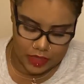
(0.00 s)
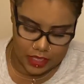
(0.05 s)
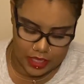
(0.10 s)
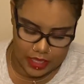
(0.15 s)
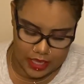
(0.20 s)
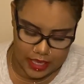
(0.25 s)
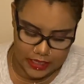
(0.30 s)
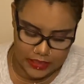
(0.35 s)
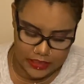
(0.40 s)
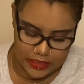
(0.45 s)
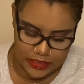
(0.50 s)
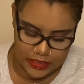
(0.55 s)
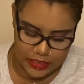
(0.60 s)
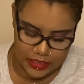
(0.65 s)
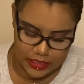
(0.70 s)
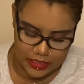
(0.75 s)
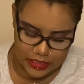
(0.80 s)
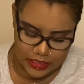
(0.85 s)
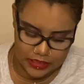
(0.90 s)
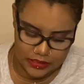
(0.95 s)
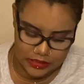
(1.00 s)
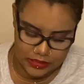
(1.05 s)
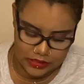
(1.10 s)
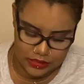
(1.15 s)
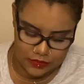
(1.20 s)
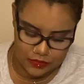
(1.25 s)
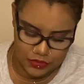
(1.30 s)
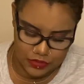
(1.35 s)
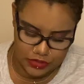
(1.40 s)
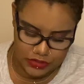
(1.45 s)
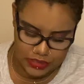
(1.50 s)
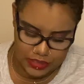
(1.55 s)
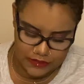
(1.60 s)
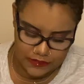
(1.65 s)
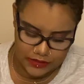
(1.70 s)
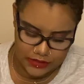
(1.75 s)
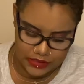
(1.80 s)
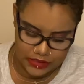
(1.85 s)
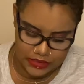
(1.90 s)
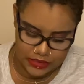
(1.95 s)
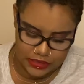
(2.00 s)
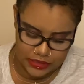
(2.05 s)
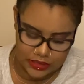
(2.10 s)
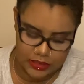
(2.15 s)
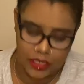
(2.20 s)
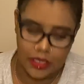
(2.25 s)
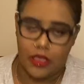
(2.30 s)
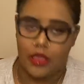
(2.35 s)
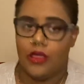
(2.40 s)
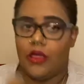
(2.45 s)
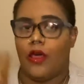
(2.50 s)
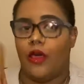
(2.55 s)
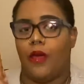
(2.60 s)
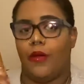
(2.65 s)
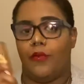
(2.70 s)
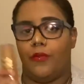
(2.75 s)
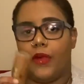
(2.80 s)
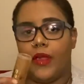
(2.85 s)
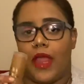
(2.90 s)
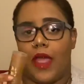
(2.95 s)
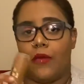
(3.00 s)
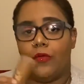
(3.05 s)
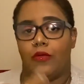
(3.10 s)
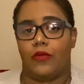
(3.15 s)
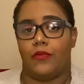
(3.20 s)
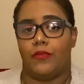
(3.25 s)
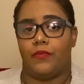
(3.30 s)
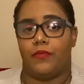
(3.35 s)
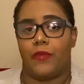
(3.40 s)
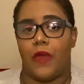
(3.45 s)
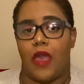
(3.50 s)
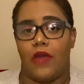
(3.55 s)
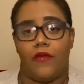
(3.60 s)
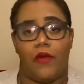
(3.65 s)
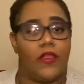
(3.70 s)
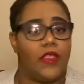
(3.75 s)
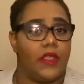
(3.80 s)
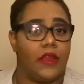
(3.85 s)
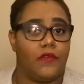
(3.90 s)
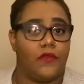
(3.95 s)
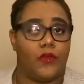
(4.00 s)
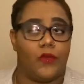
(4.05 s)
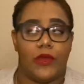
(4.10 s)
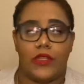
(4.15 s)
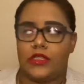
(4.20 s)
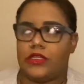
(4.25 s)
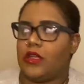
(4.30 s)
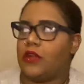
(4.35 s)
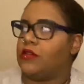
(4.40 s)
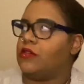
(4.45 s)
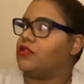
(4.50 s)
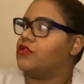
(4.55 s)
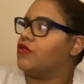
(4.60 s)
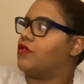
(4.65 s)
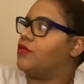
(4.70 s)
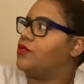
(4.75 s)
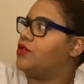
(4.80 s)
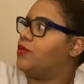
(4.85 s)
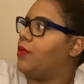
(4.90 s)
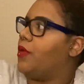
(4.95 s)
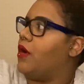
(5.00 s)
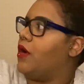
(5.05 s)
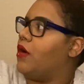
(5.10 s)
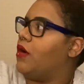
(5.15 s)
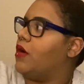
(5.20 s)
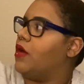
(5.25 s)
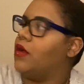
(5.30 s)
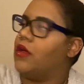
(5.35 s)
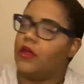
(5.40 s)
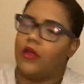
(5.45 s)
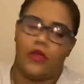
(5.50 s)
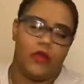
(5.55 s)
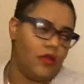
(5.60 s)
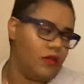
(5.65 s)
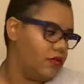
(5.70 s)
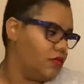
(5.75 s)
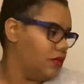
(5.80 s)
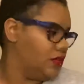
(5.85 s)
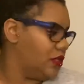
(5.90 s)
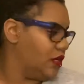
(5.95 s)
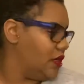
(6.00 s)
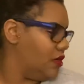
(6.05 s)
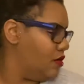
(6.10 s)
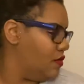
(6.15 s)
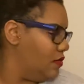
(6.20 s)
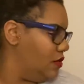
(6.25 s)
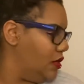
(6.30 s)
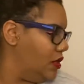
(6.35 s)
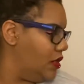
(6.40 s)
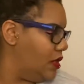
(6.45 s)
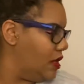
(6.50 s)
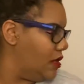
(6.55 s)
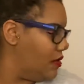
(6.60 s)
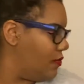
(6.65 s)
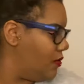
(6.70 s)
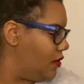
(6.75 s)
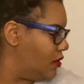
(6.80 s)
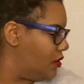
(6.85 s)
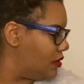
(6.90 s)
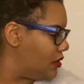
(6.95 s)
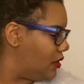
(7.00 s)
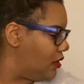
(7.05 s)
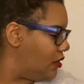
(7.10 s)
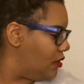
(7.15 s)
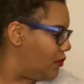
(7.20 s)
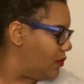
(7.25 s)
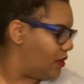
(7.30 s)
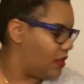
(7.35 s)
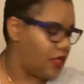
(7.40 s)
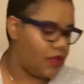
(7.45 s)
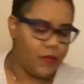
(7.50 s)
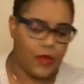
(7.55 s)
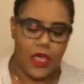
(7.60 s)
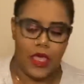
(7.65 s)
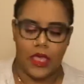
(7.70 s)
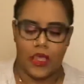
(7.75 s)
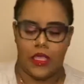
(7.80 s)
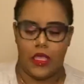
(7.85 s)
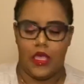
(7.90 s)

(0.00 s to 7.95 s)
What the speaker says: I think it's number 17, but I will have all that information down in the description bar, which I don't need that up here because I need to get that back.